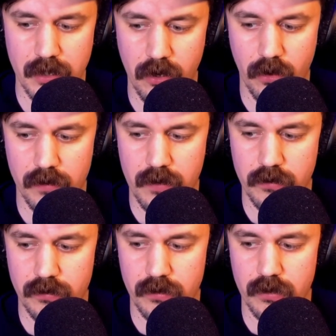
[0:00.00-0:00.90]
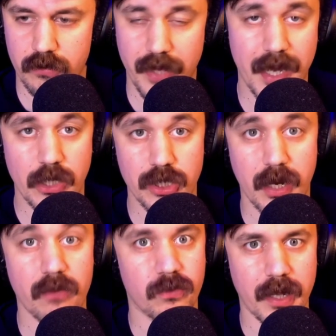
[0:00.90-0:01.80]
You know, there's action
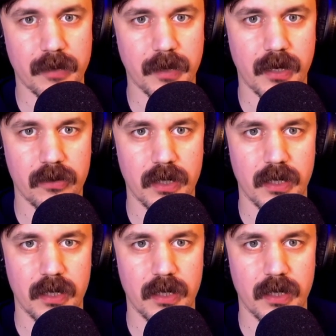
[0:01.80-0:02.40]
I've read about